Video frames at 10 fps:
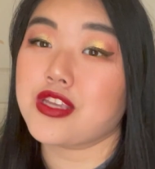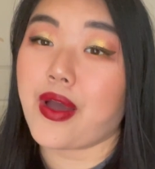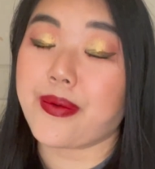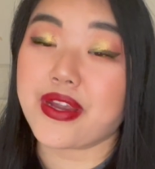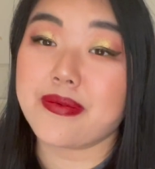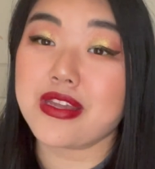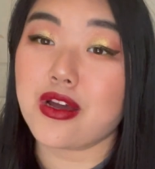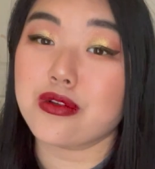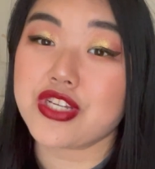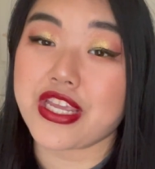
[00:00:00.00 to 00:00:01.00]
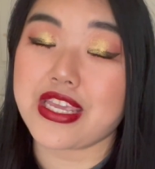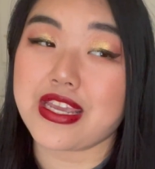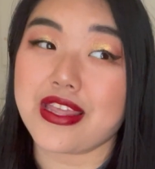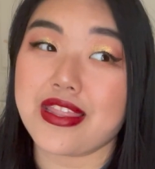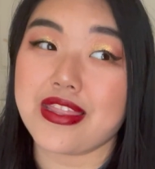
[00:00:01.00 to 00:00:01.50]
I recommend go
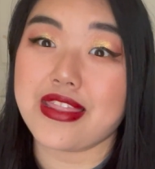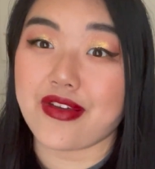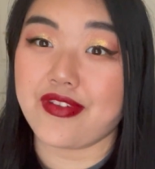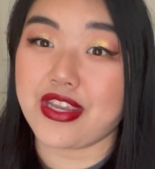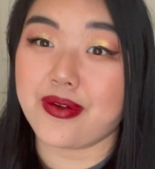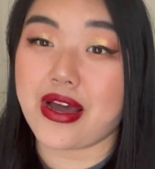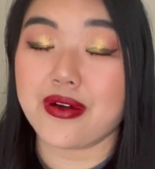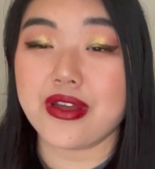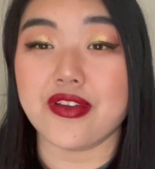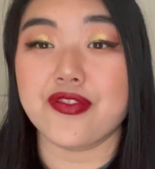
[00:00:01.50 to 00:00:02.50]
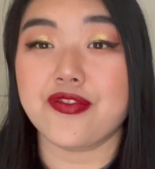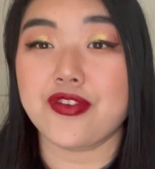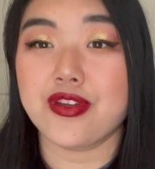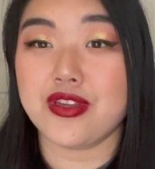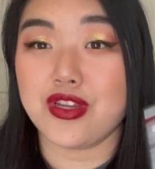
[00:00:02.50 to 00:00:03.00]
checking that video out if
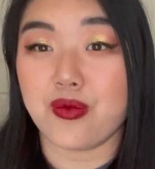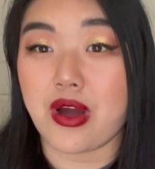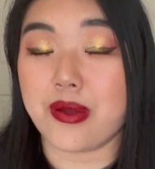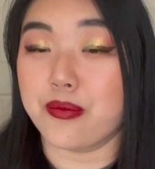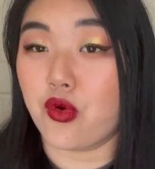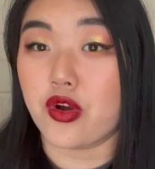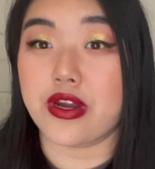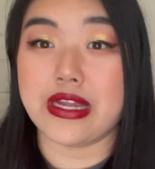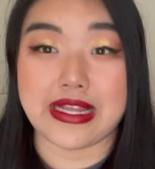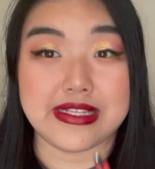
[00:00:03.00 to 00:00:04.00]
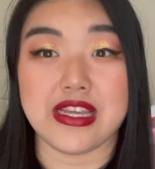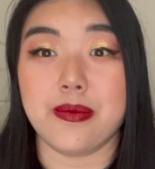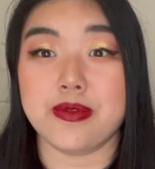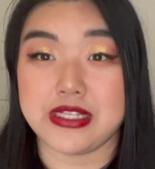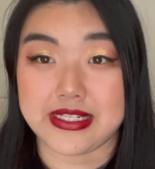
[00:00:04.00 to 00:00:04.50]
you want more
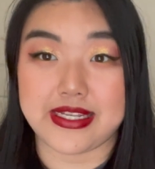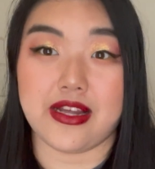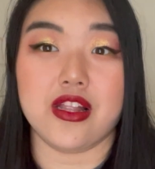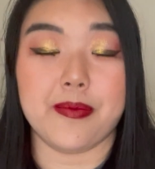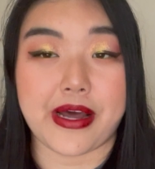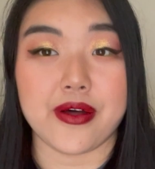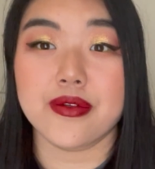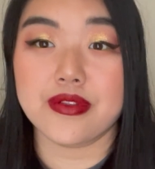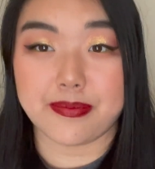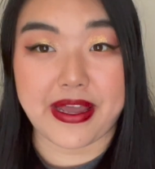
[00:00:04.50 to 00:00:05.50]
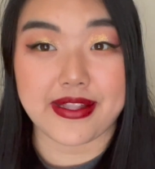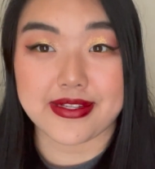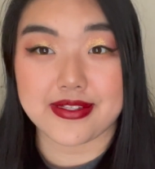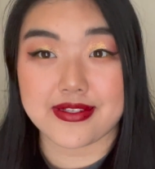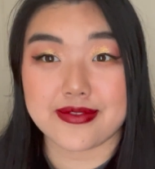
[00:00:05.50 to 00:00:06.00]
in-depth detail about the
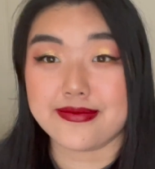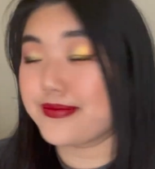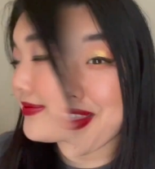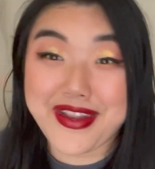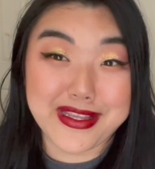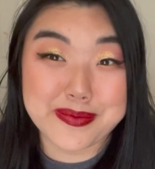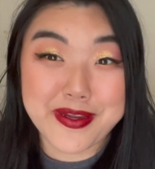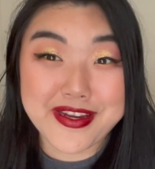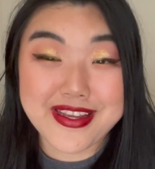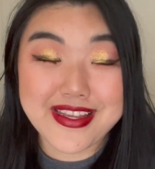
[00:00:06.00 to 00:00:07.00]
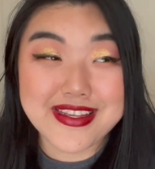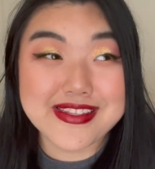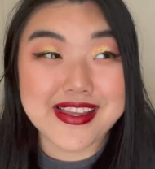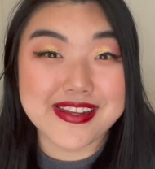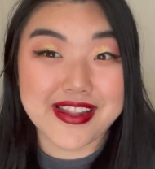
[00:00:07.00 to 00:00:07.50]
palettes. The next pairing is
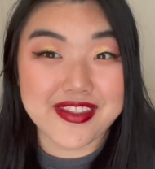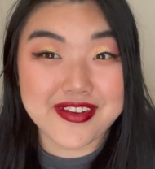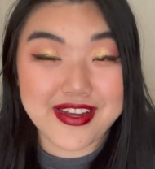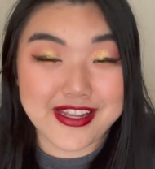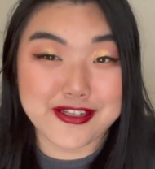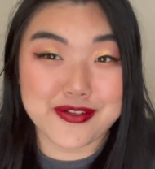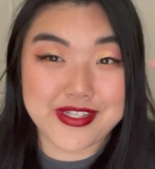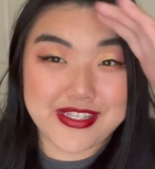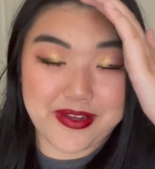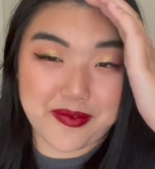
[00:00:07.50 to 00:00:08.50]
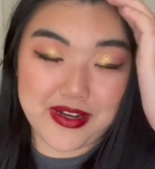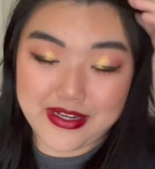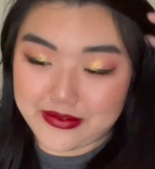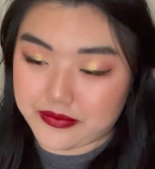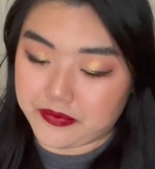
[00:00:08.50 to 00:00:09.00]
another interesting one.